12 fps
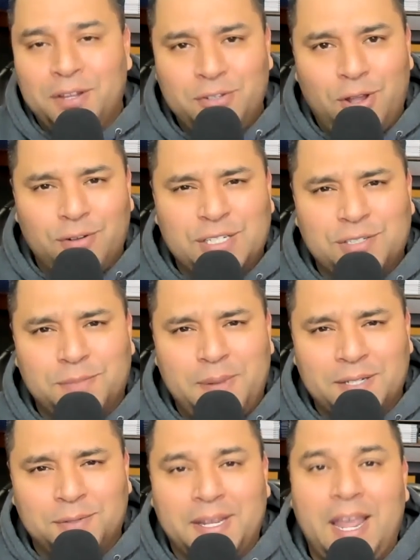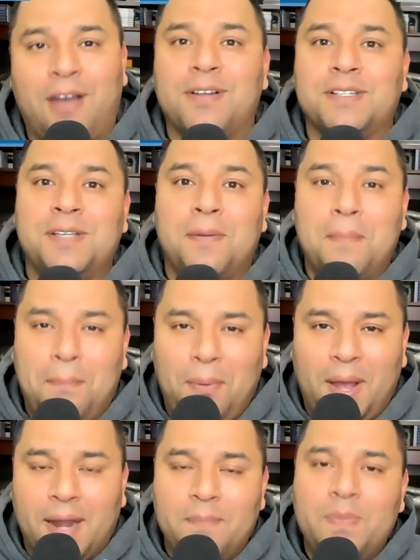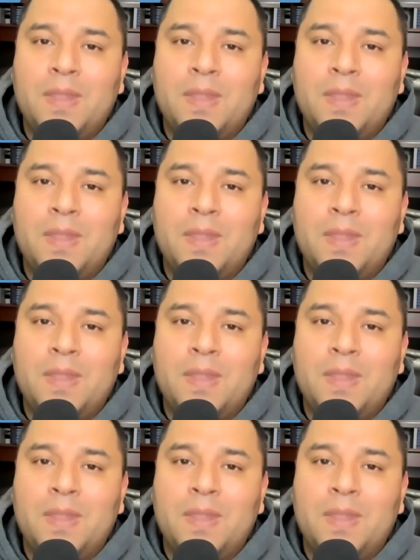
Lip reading: No disrespect to accountants. But